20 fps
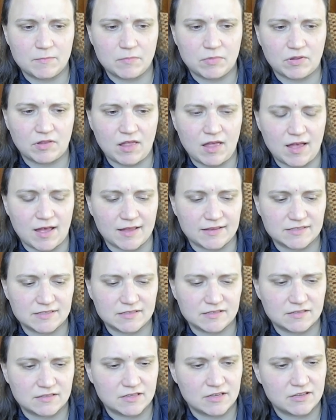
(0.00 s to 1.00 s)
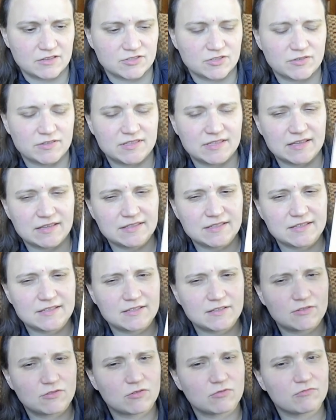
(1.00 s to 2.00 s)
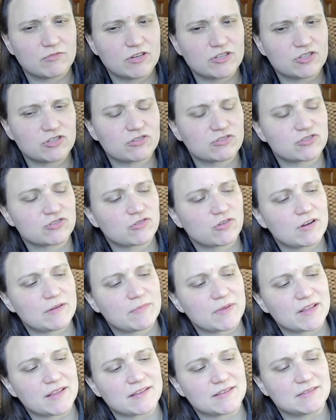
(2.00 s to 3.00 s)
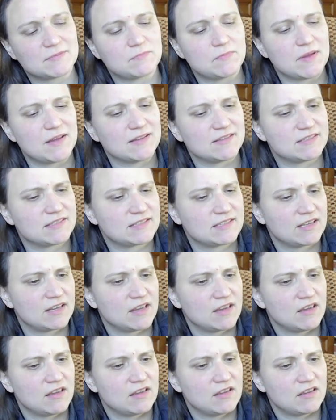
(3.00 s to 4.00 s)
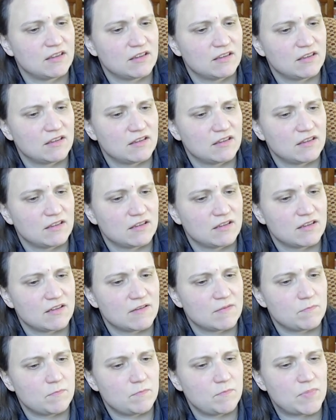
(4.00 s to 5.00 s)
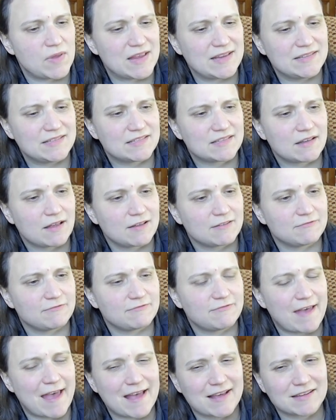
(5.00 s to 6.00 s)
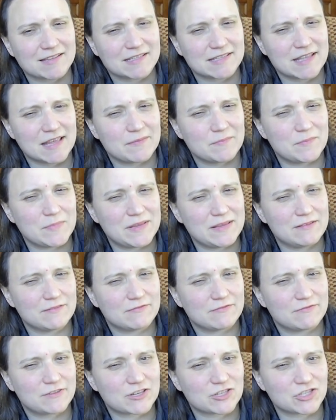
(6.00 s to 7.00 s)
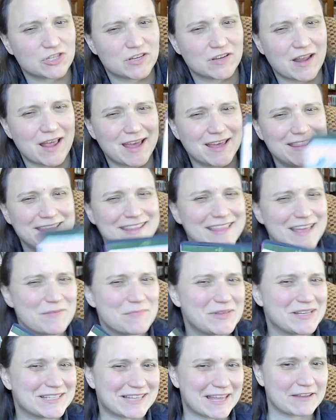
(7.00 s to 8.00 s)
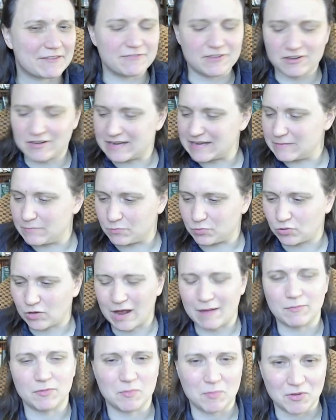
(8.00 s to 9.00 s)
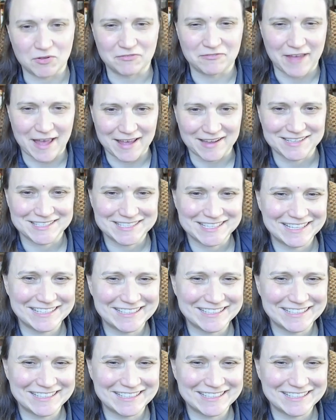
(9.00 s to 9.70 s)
plot. So it says it's an original story, but it's it's based on facts that meet fiction. I think that means like very improbable facts.